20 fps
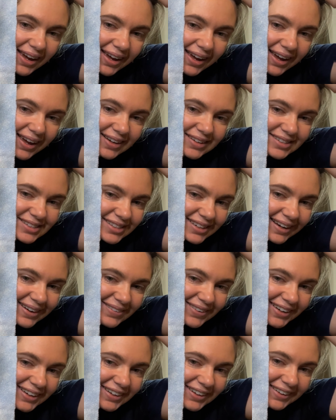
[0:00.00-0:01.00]
and see
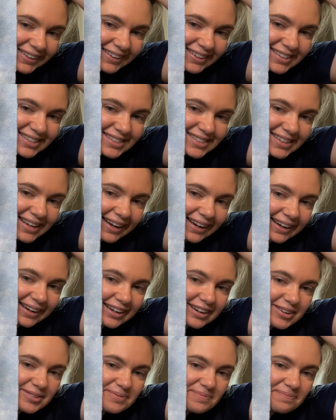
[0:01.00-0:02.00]
what you can
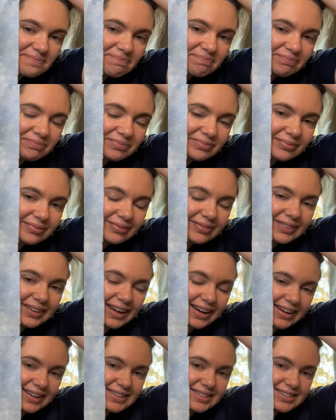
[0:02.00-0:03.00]
see.
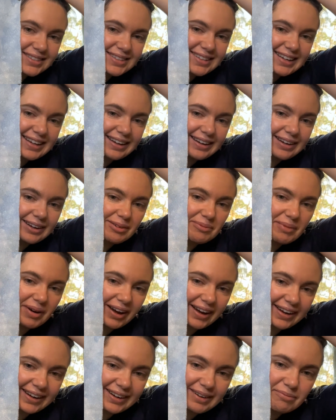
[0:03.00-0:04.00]
Yes,
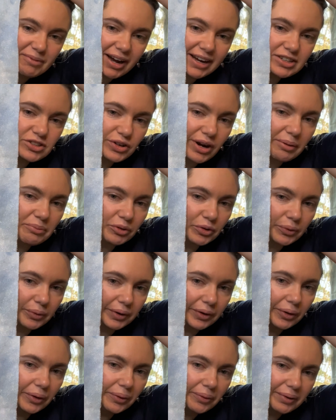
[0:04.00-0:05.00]
my drum
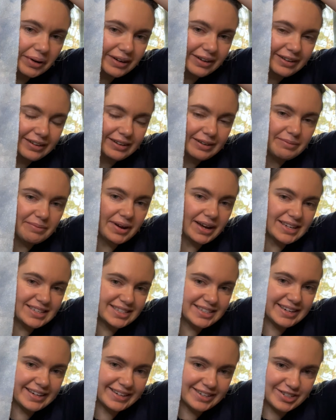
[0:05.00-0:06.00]
grew, my
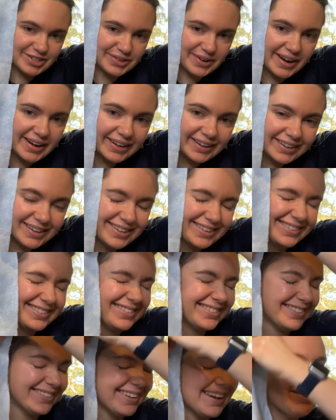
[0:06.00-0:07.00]
stick shrunk.
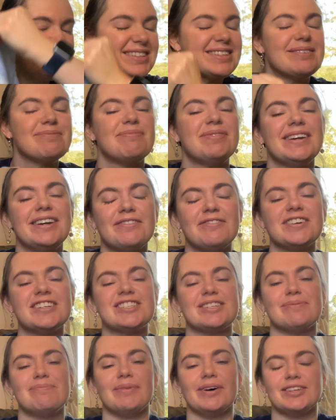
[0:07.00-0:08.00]
It was a bit of a
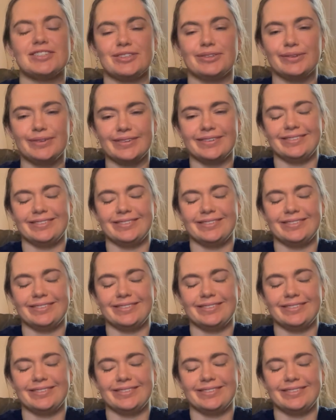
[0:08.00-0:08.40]
schmozzle.